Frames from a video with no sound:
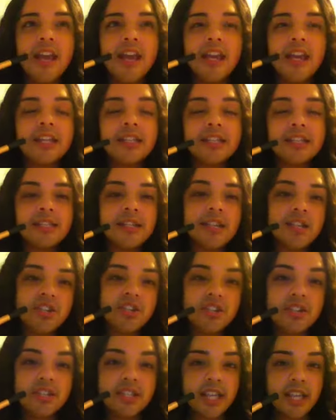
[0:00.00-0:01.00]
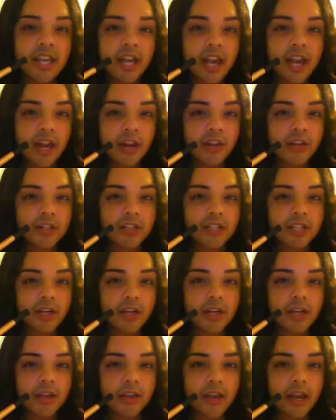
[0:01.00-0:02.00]
it singes any hair that's
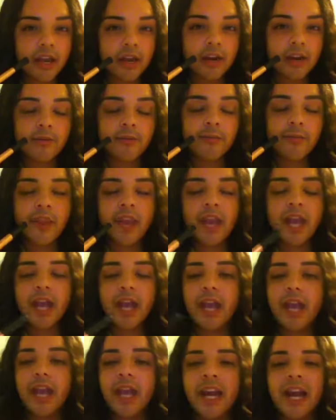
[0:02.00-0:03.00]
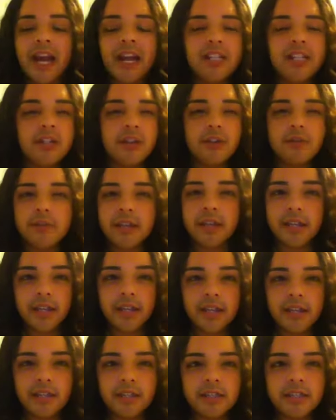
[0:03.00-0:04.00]
already there. And I don't
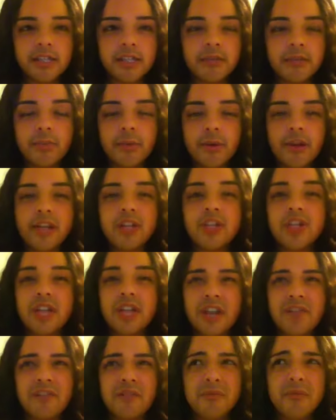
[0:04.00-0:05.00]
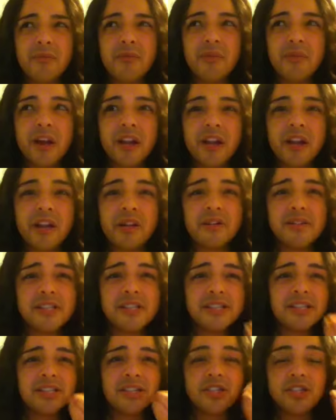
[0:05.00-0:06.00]
really see the point in shaving before I go,
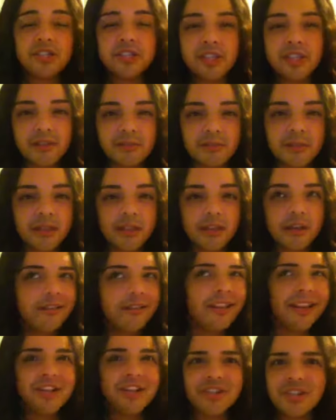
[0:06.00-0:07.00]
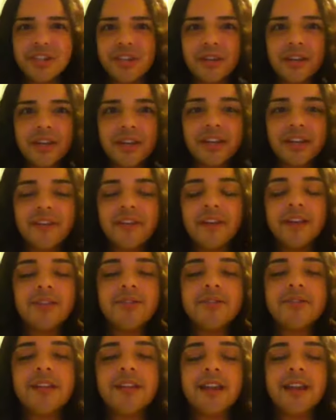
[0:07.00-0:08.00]
since it's just going to be electrocuted in, like,
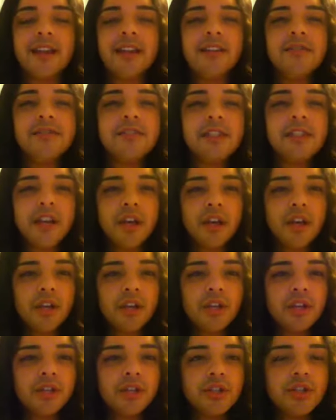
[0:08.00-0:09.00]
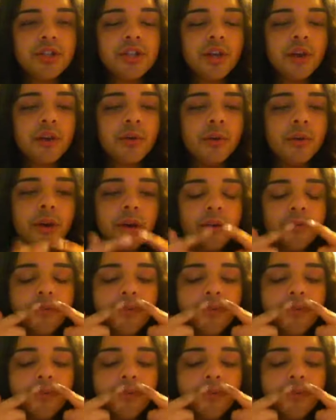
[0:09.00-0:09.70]
2 seconds. So